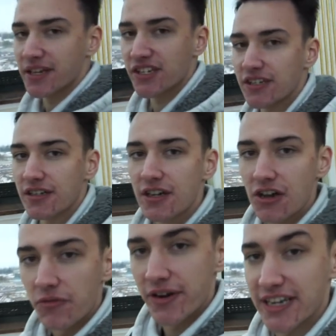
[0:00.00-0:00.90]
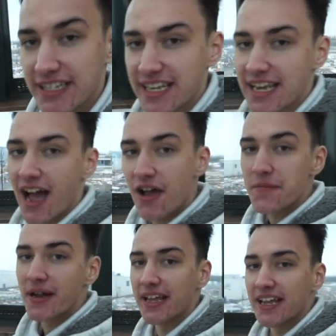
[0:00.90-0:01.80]
mission. We're going to see
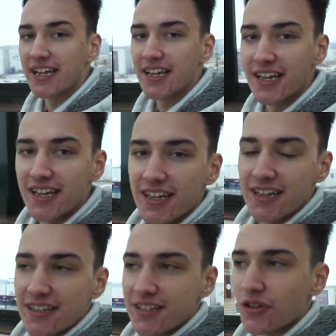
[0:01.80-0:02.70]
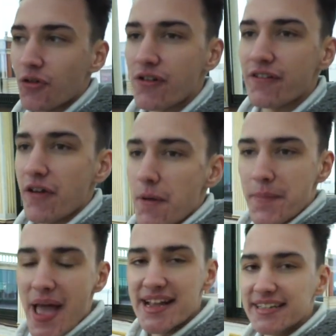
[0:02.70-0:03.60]
how many sort of
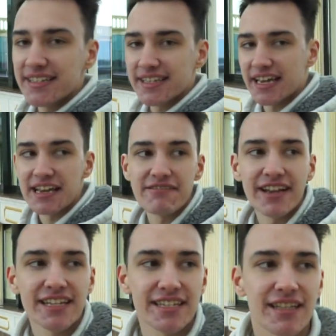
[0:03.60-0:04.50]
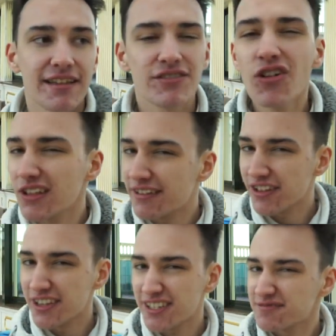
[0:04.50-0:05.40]
pens, keyrings, not
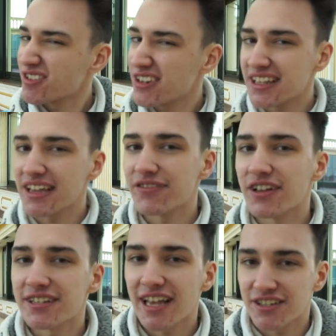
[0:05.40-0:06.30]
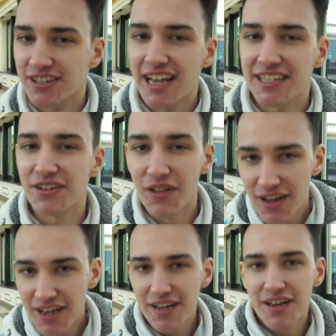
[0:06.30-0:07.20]
leaflets, don't need leaflets, that's just hassle.
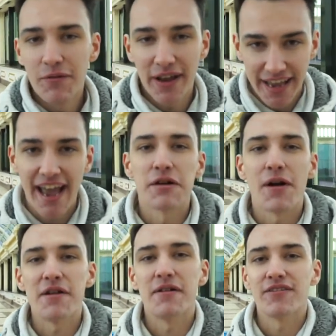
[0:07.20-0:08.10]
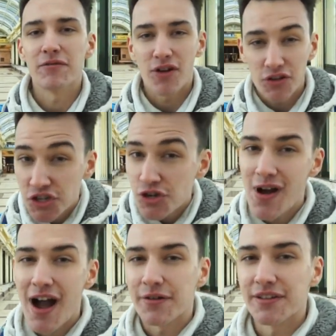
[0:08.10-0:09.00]
We can get away with. We've got
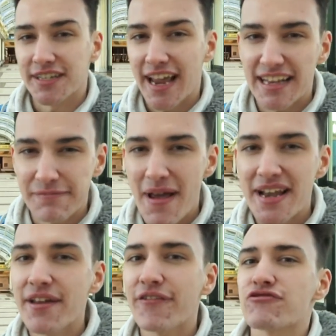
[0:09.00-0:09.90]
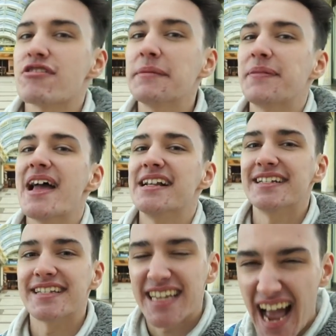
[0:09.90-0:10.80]
two hours to get as many free
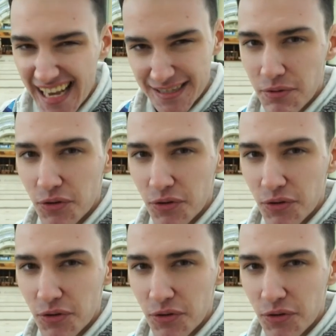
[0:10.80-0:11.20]
pens as